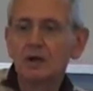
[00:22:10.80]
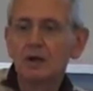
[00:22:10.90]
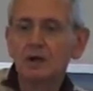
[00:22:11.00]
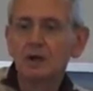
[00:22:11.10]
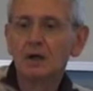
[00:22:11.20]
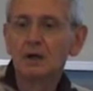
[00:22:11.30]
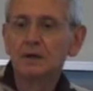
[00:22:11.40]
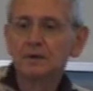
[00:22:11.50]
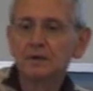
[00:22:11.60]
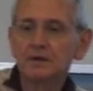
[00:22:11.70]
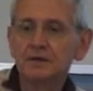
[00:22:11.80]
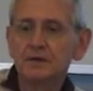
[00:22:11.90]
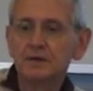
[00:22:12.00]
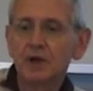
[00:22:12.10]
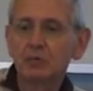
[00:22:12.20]

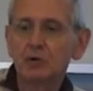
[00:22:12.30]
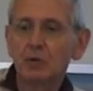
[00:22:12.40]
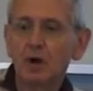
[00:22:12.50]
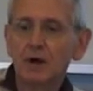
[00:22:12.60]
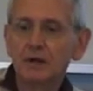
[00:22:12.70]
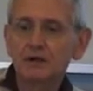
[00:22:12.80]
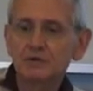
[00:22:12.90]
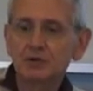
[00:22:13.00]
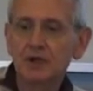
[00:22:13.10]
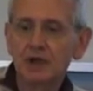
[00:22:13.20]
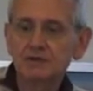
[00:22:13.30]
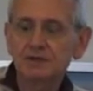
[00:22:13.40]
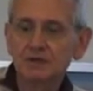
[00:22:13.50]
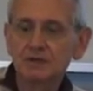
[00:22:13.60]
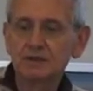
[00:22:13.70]
In number 1, as you can
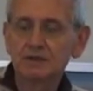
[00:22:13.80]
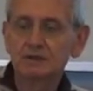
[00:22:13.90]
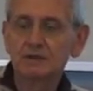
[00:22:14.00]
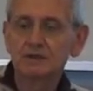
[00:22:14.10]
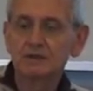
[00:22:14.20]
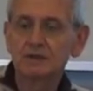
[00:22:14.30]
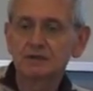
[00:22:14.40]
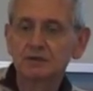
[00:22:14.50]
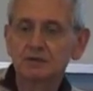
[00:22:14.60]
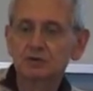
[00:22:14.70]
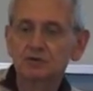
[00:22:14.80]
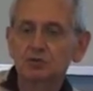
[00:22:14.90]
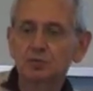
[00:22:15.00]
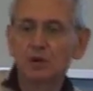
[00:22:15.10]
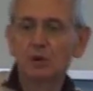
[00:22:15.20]
see, the activity
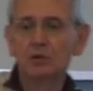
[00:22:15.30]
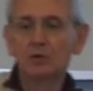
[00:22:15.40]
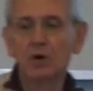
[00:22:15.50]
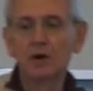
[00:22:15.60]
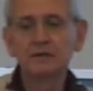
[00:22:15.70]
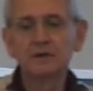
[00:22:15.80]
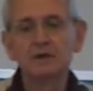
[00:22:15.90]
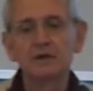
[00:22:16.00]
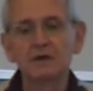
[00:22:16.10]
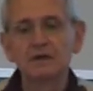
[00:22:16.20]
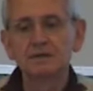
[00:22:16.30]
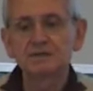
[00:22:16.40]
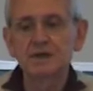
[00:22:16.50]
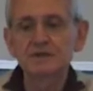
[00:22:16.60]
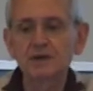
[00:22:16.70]
group number 1, it
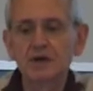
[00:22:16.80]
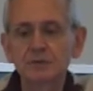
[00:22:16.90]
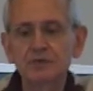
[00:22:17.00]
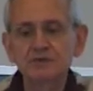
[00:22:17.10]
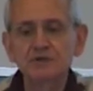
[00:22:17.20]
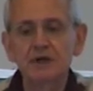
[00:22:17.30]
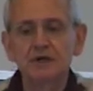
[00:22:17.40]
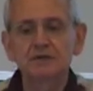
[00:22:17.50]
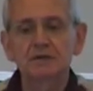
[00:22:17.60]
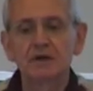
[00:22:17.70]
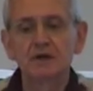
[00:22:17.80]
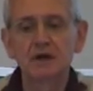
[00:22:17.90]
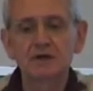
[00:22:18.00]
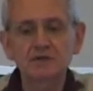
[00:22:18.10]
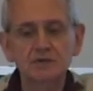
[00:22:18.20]
says appreciate
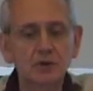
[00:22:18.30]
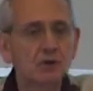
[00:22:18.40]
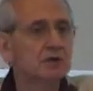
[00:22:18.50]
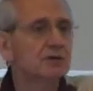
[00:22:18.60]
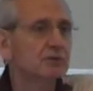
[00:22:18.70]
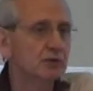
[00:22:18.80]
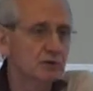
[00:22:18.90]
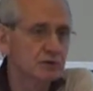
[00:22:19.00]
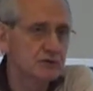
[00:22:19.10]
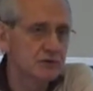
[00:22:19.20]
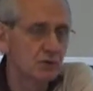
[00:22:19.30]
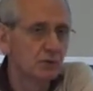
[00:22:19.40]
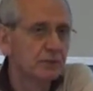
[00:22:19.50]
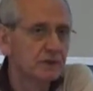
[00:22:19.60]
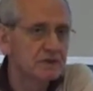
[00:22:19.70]
external influences.
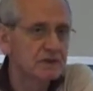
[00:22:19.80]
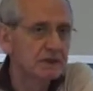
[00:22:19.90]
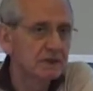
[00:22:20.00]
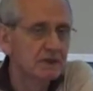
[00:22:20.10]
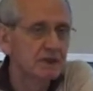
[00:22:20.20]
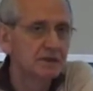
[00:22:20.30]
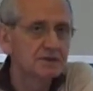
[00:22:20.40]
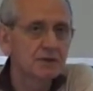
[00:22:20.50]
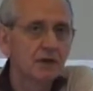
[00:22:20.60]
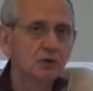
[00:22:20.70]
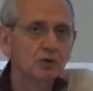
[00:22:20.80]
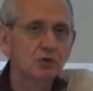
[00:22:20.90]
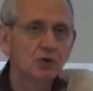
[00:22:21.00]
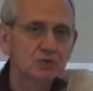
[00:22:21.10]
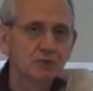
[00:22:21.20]
Obviously, this acute
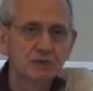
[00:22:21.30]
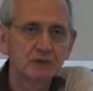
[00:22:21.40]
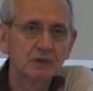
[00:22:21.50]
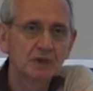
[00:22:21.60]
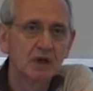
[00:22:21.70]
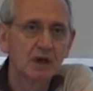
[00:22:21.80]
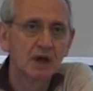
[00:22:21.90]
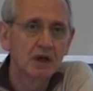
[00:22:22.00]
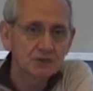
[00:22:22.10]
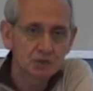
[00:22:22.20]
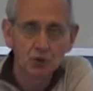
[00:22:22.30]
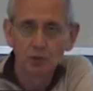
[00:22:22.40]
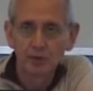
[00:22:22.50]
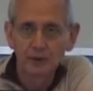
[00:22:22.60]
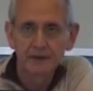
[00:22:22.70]
hospital has to
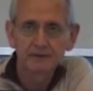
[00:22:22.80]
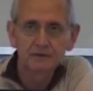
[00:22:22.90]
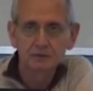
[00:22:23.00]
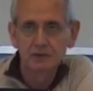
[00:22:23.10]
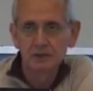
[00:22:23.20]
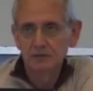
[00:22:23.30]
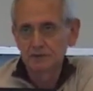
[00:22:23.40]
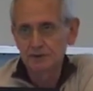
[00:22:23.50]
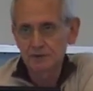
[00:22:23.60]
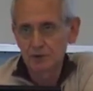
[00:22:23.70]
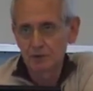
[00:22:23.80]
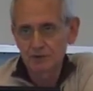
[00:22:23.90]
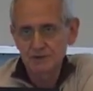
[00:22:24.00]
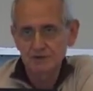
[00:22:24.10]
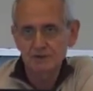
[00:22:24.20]
operate to deliver the
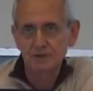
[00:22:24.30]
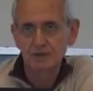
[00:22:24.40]
services